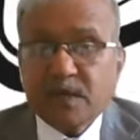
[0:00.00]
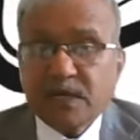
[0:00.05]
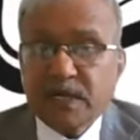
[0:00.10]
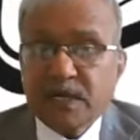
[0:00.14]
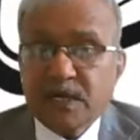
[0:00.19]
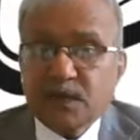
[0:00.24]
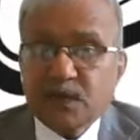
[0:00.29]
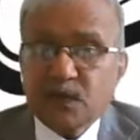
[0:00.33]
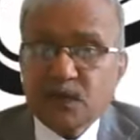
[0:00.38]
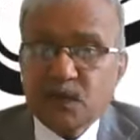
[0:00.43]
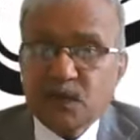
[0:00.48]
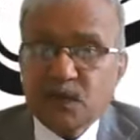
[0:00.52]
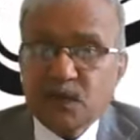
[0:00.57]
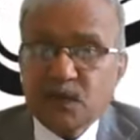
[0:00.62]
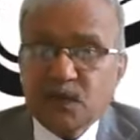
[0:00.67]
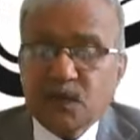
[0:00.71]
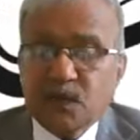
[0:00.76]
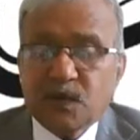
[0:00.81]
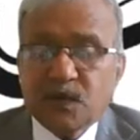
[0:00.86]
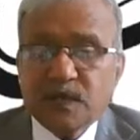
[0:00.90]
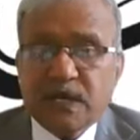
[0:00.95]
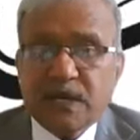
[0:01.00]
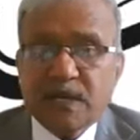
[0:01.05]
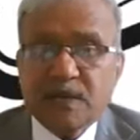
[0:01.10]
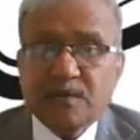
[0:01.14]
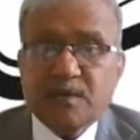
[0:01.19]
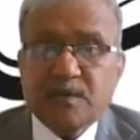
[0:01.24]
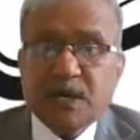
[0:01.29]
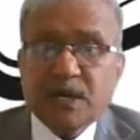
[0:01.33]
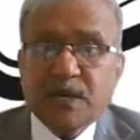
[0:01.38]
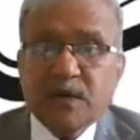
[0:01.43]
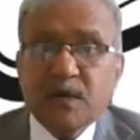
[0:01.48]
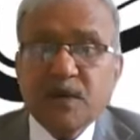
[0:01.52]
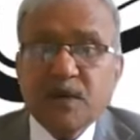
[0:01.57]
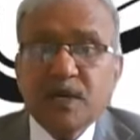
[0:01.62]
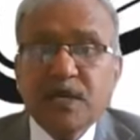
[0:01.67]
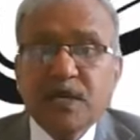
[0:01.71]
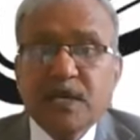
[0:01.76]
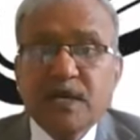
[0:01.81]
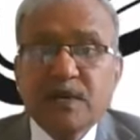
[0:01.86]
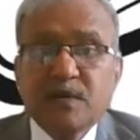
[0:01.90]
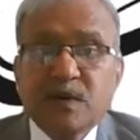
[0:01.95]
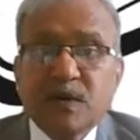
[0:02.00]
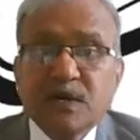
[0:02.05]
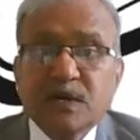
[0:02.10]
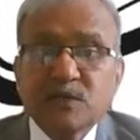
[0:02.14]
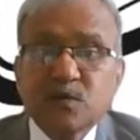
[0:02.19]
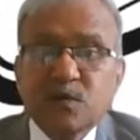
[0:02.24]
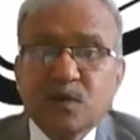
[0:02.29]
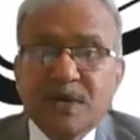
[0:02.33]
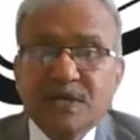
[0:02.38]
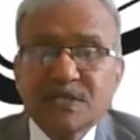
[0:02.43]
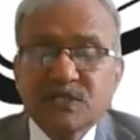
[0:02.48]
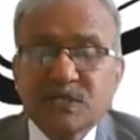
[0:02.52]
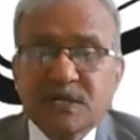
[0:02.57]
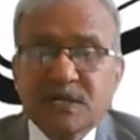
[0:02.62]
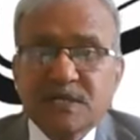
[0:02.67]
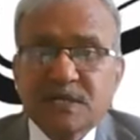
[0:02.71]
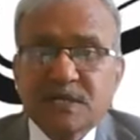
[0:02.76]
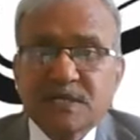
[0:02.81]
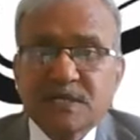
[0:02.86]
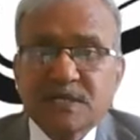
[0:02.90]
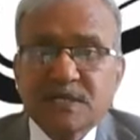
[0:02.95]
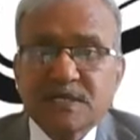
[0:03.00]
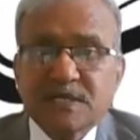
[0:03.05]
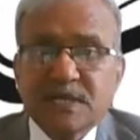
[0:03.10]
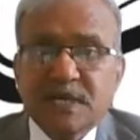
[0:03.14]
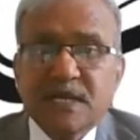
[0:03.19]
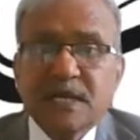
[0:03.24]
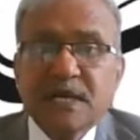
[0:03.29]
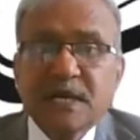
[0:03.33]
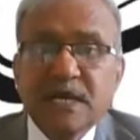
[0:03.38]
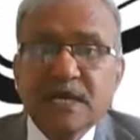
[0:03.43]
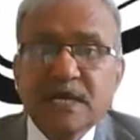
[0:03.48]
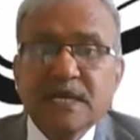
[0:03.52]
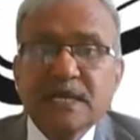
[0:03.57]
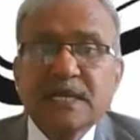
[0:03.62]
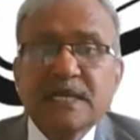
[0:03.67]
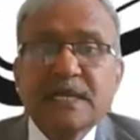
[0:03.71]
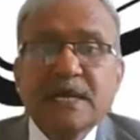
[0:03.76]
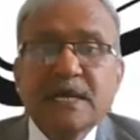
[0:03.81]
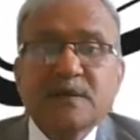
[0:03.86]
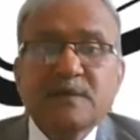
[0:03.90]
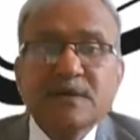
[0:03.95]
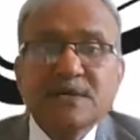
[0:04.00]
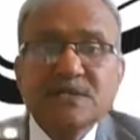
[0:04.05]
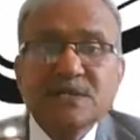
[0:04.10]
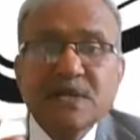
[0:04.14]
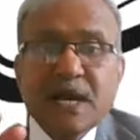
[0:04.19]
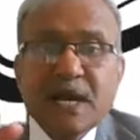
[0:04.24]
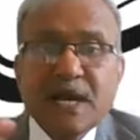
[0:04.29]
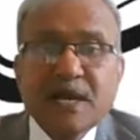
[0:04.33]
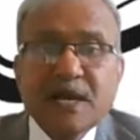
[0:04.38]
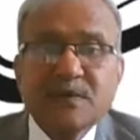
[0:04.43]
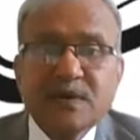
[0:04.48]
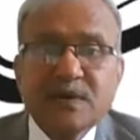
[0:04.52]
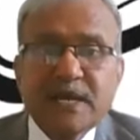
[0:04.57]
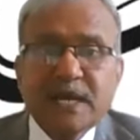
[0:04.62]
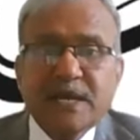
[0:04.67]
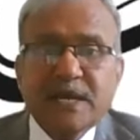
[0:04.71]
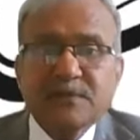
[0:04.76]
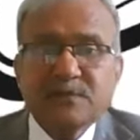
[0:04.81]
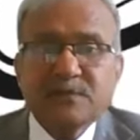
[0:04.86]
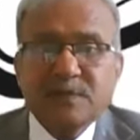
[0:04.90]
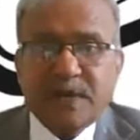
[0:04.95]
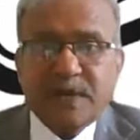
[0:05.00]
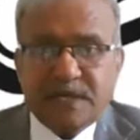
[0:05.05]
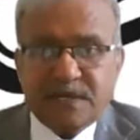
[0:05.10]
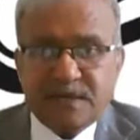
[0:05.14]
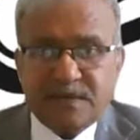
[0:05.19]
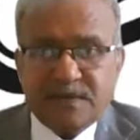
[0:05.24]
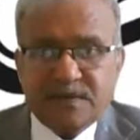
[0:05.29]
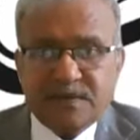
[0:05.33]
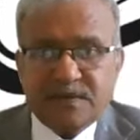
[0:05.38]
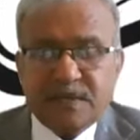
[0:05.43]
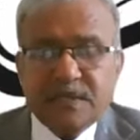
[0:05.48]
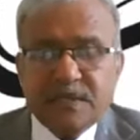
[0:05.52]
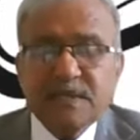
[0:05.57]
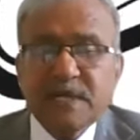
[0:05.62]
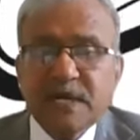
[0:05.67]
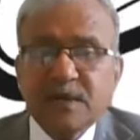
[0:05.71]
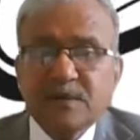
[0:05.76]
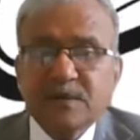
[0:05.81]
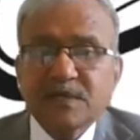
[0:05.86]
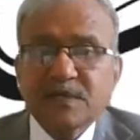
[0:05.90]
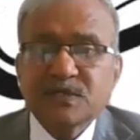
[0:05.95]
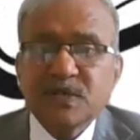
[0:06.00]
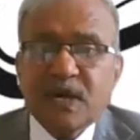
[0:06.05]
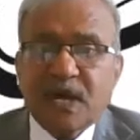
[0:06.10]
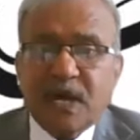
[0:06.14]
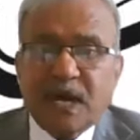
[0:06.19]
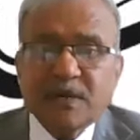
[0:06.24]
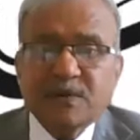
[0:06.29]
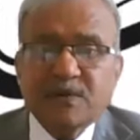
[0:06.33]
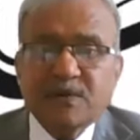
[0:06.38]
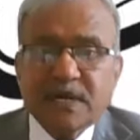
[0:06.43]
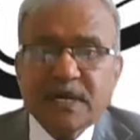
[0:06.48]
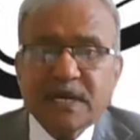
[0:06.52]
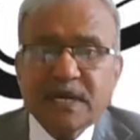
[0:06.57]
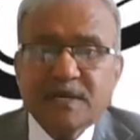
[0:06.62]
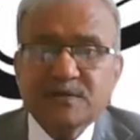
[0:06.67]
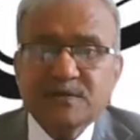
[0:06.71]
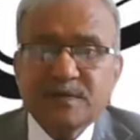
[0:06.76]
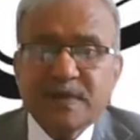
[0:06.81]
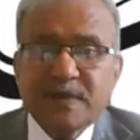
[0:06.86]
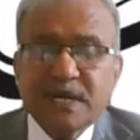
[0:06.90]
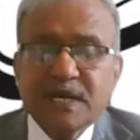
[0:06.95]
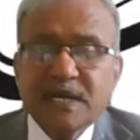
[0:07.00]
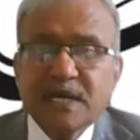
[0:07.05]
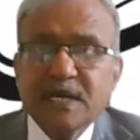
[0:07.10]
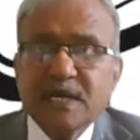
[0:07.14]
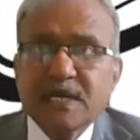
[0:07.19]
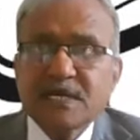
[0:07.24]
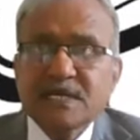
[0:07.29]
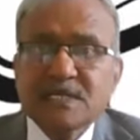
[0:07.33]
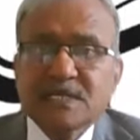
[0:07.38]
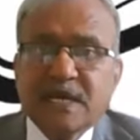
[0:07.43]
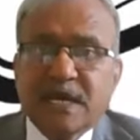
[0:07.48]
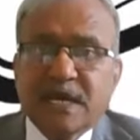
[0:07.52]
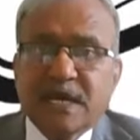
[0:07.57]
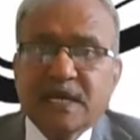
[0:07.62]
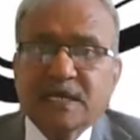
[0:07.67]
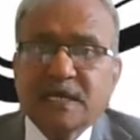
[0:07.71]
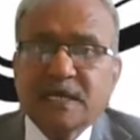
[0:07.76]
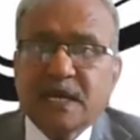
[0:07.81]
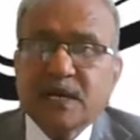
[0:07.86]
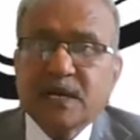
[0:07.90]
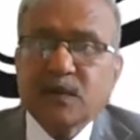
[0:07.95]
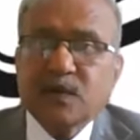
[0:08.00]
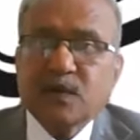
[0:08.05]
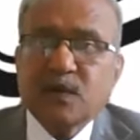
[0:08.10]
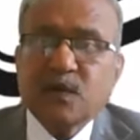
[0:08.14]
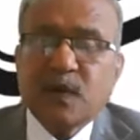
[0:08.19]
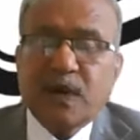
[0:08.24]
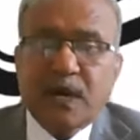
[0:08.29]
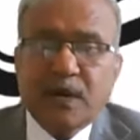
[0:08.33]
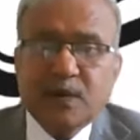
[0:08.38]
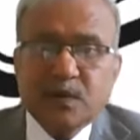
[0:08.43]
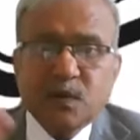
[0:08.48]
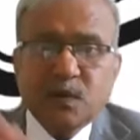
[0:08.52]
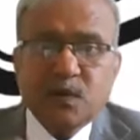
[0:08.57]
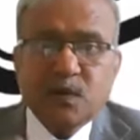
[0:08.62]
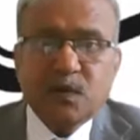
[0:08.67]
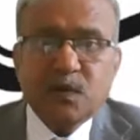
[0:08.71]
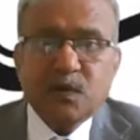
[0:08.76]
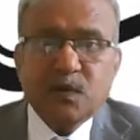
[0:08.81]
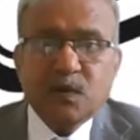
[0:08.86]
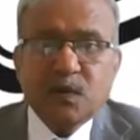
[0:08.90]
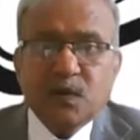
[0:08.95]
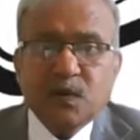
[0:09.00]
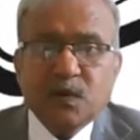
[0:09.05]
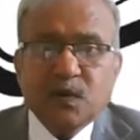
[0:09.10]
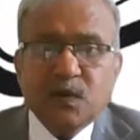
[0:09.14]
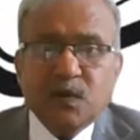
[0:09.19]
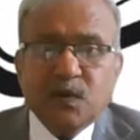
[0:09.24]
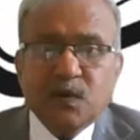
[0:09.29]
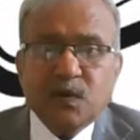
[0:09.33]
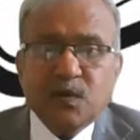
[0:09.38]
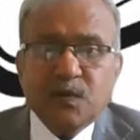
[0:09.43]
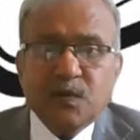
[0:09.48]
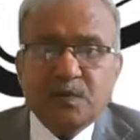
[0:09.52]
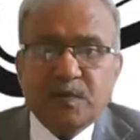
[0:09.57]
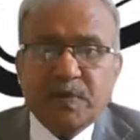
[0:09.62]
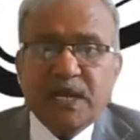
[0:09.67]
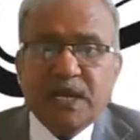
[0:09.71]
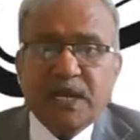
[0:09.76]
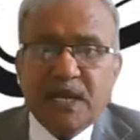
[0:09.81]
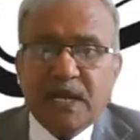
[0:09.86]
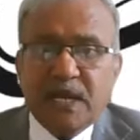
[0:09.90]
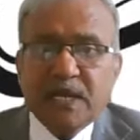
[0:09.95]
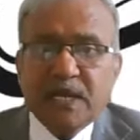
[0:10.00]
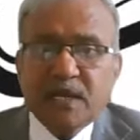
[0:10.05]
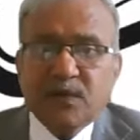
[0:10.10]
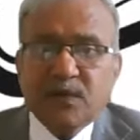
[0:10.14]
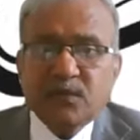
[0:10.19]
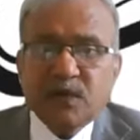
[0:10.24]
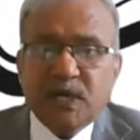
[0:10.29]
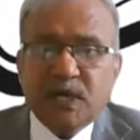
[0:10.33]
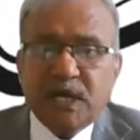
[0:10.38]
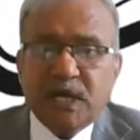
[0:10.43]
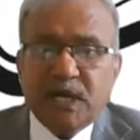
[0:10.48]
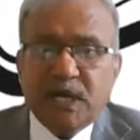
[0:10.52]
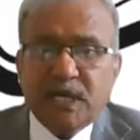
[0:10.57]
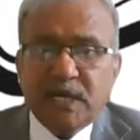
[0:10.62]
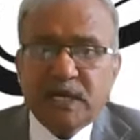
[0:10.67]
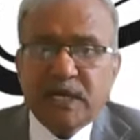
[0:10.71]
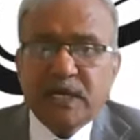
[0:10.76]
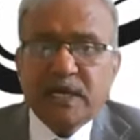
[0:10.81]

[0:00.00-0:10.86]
Wanted to go there, but he was watching this thing. There was an advertisement. There was an advertisement saying that you have to be like a, we